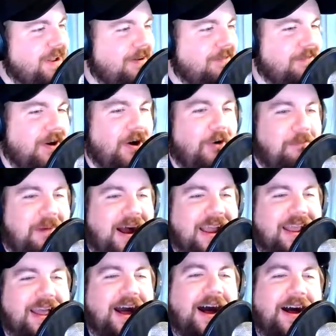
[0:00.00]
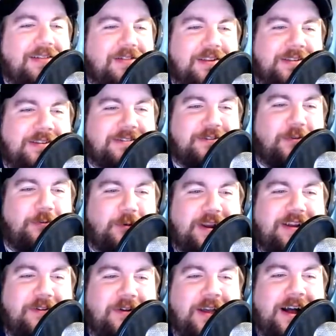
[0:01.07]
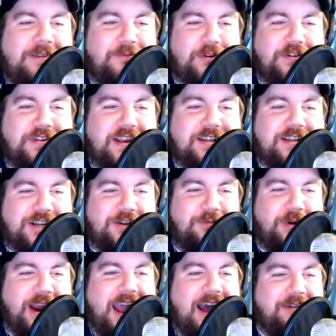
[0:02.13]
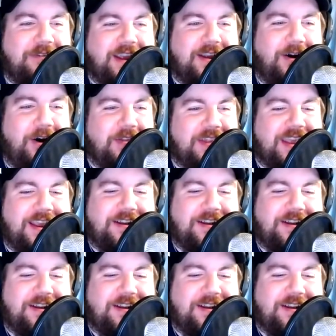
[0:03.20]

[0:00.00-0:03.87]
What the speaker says: oh my god, this is a real conversation we're having on the air.